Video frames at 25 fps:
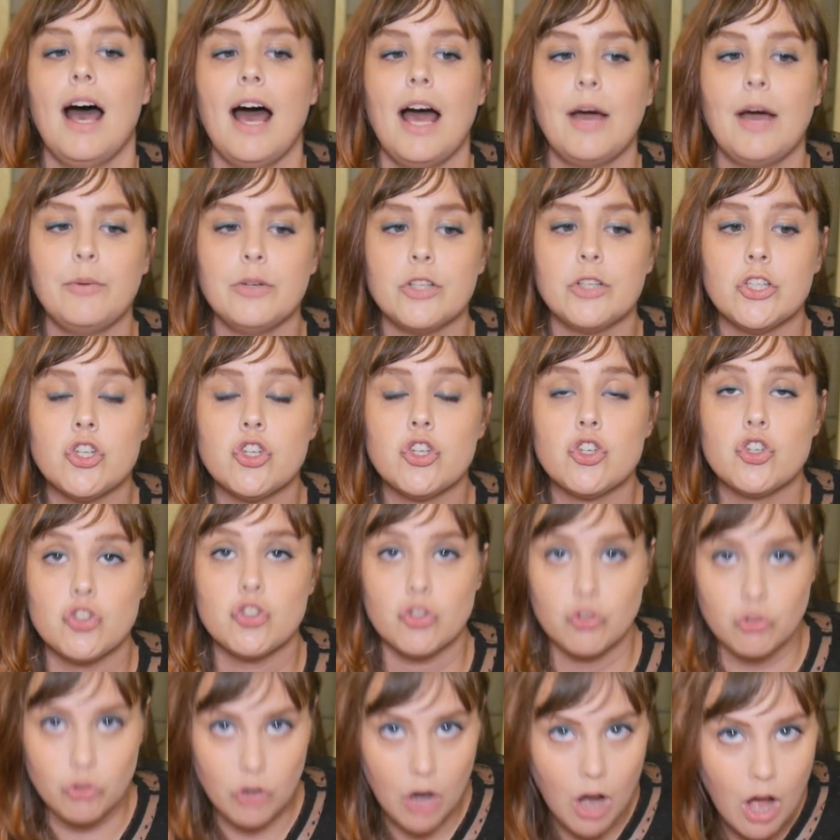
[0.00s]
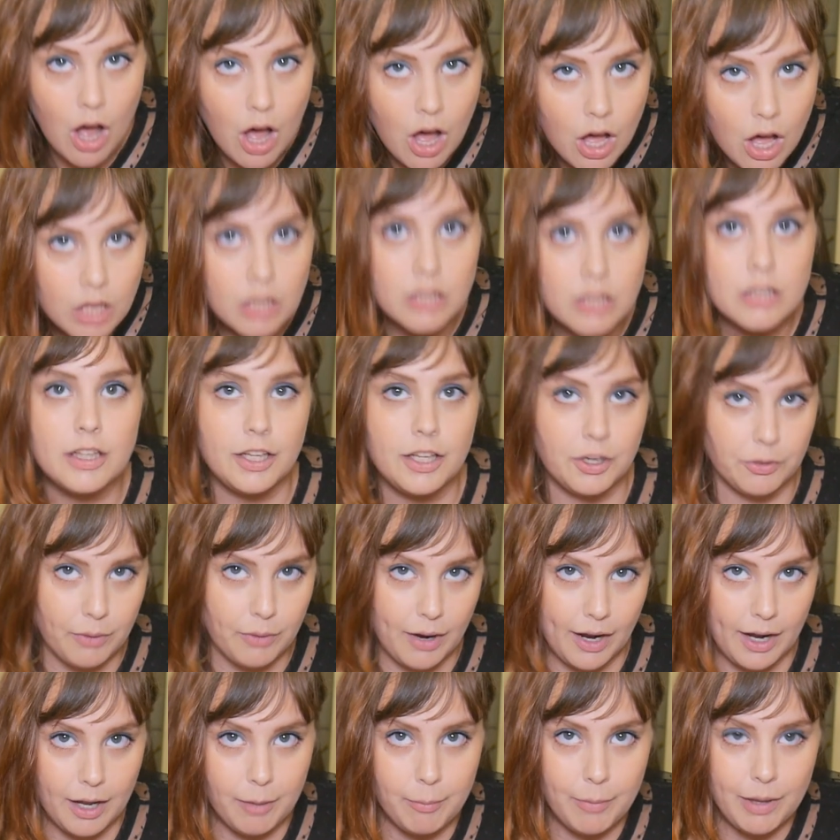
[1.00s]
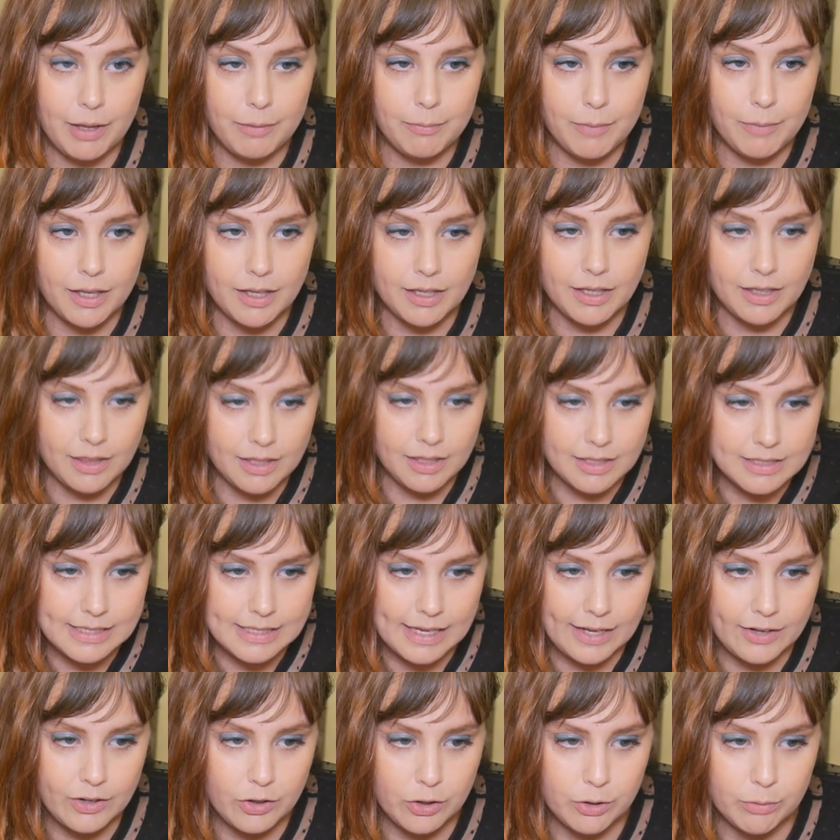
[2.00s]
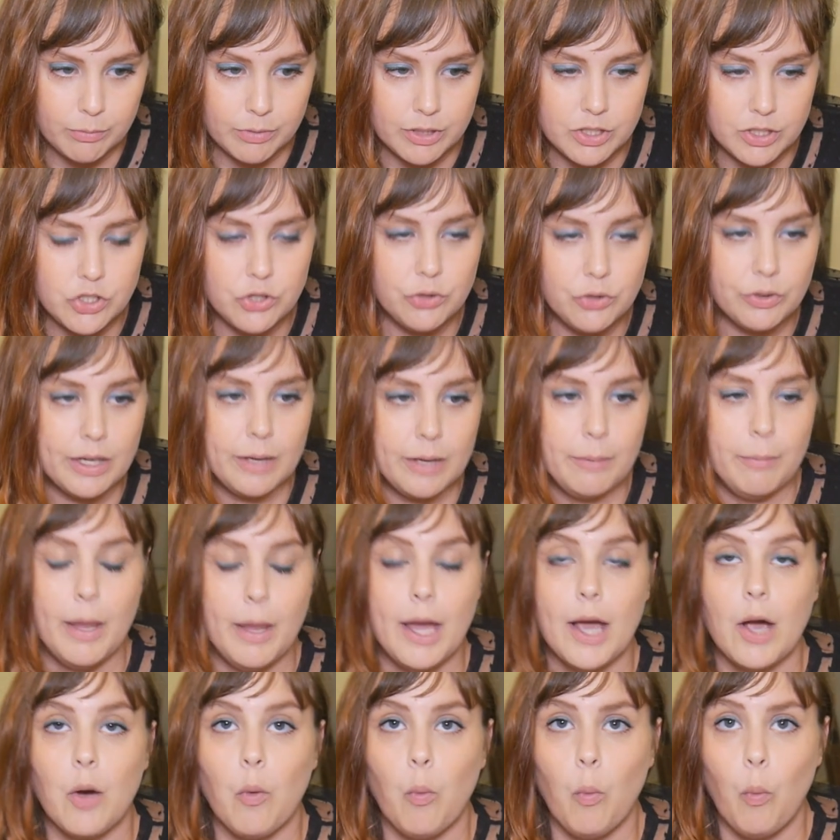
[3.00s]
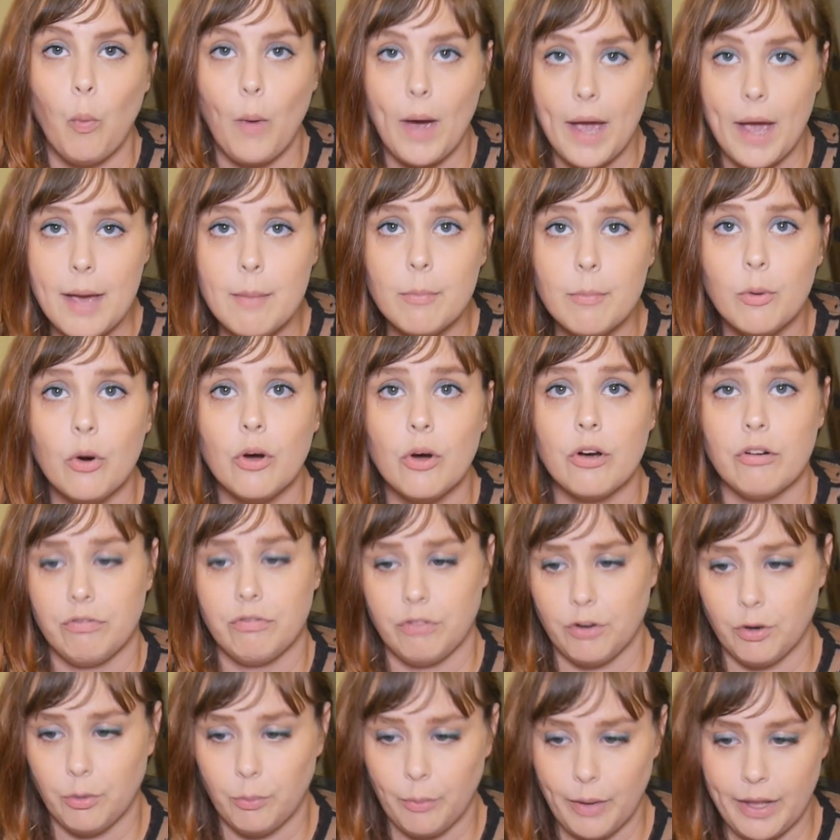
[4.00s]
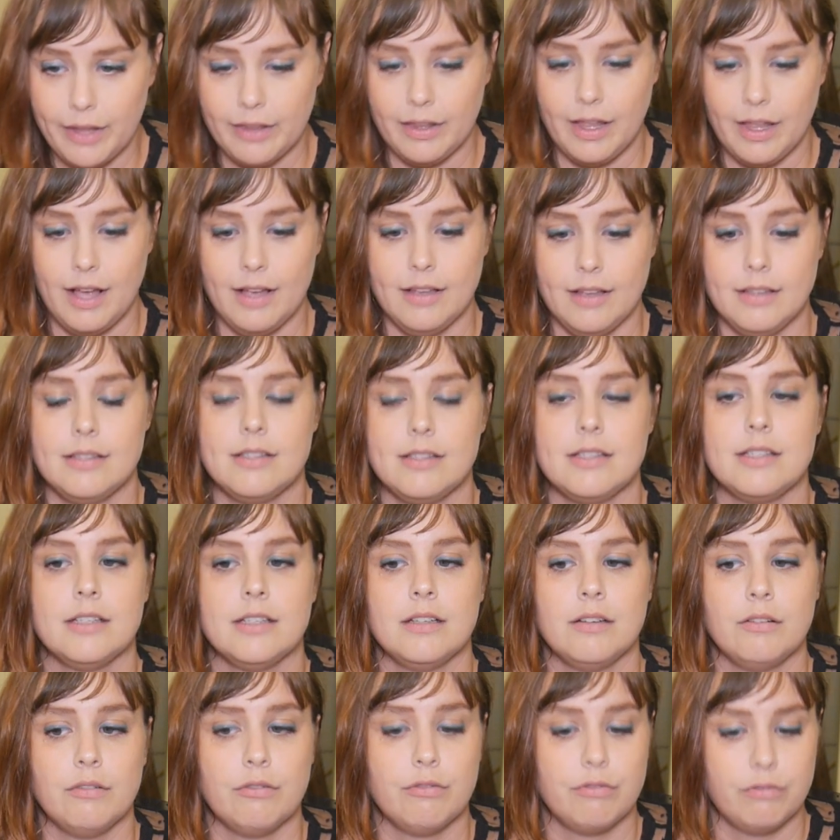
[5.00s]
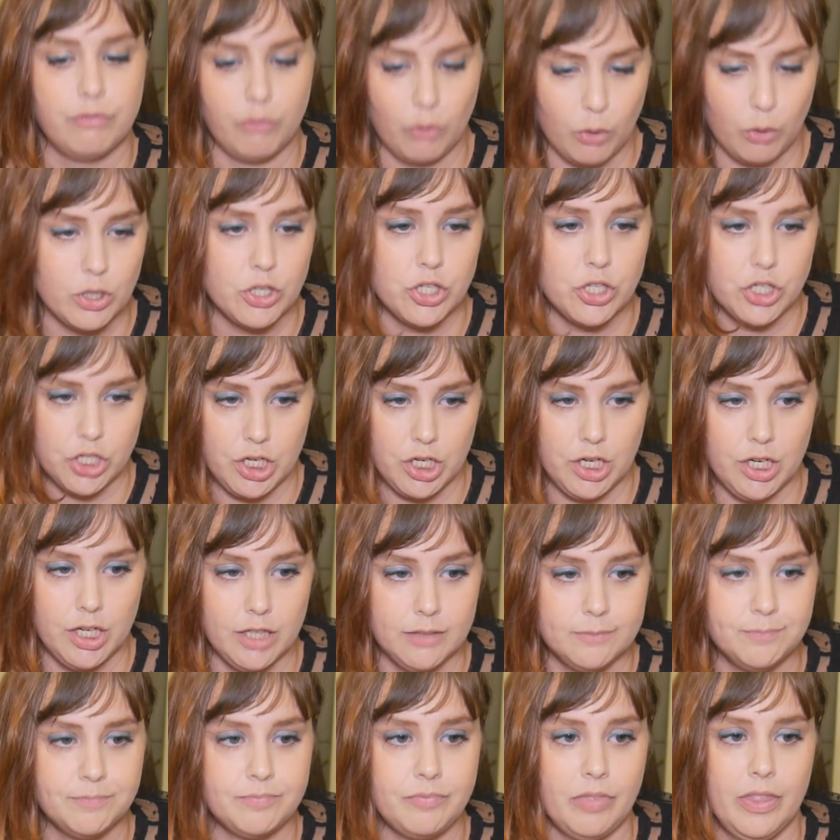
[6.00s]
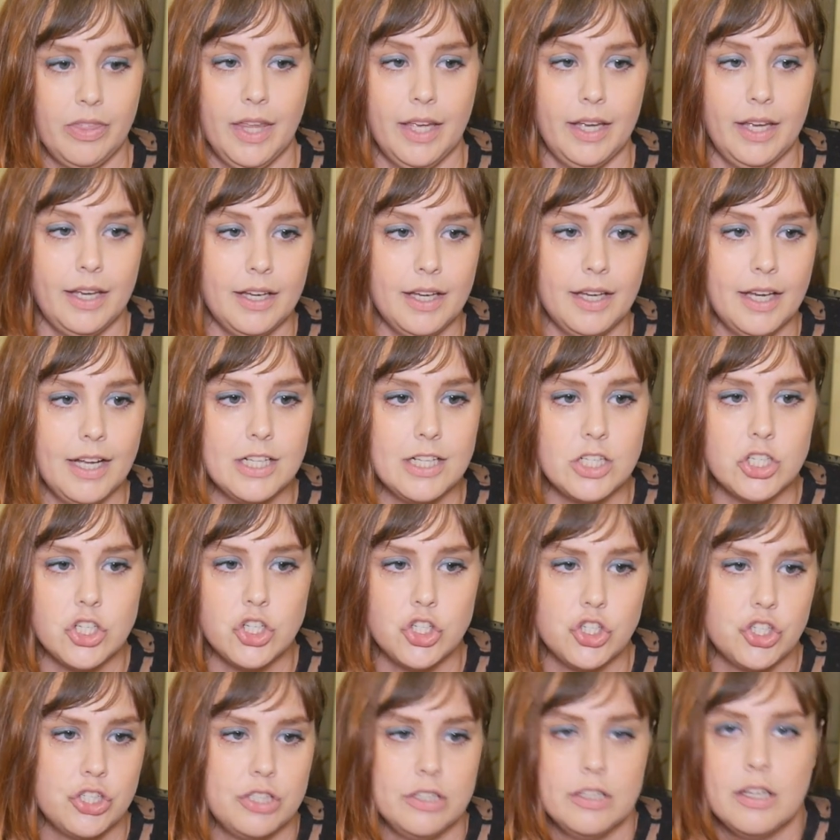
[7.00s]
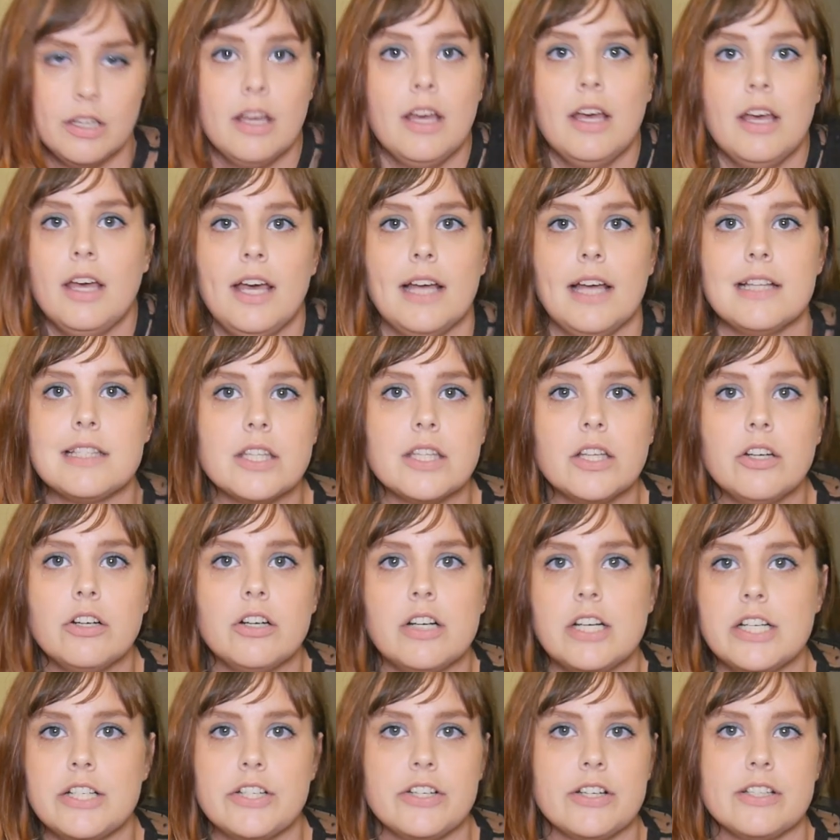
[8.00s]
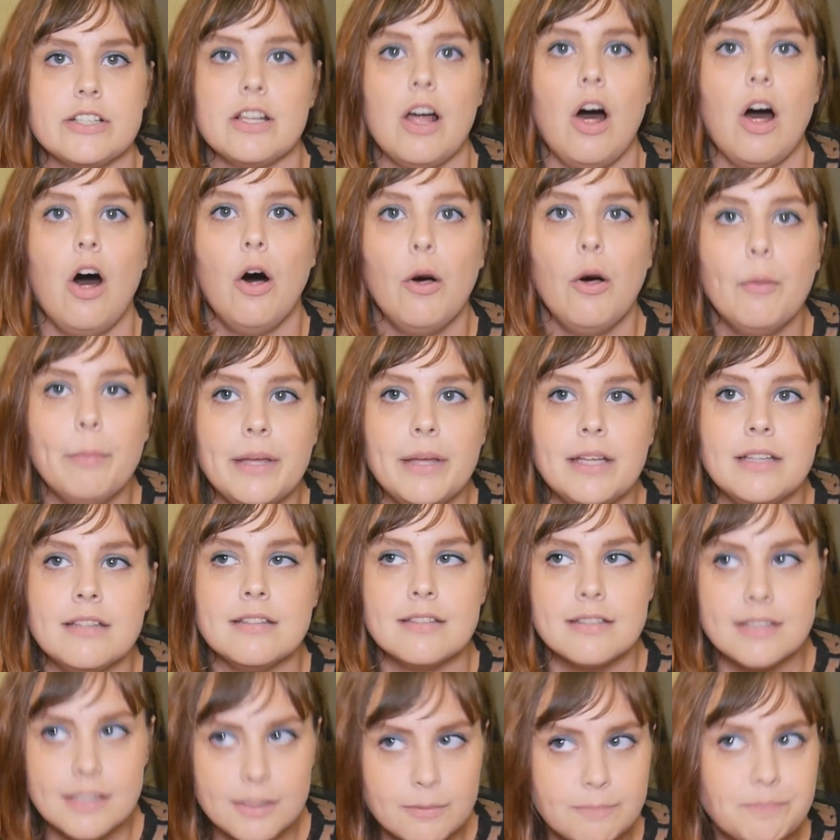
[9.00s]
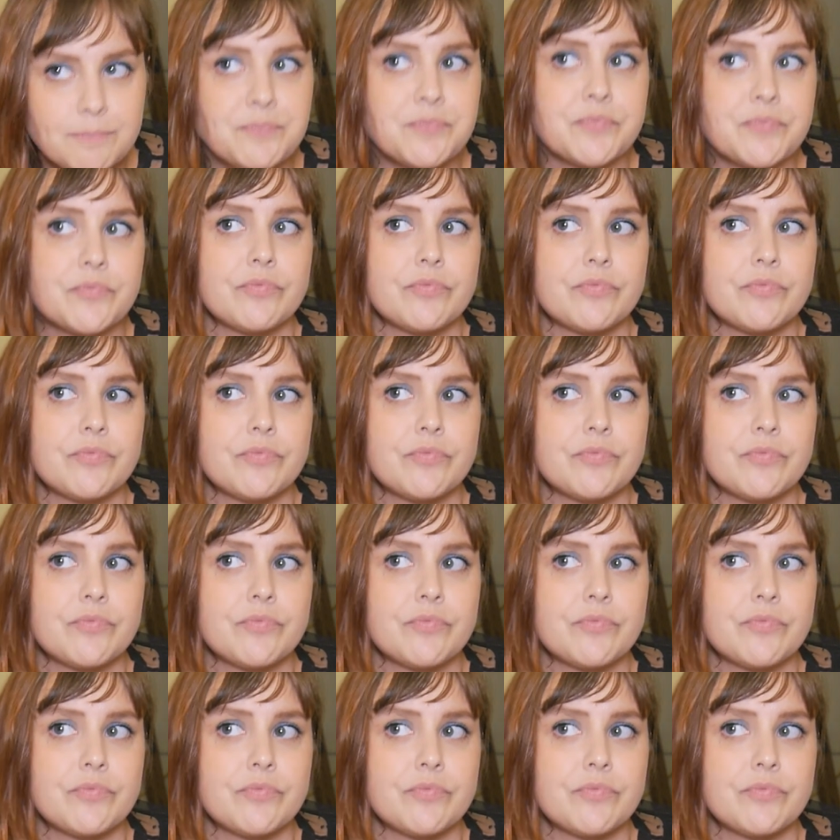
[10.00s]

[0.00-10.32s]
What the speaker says: I would strongly recommend making this at home because you can make way more for way less, for sure. Like it's literally just almonds,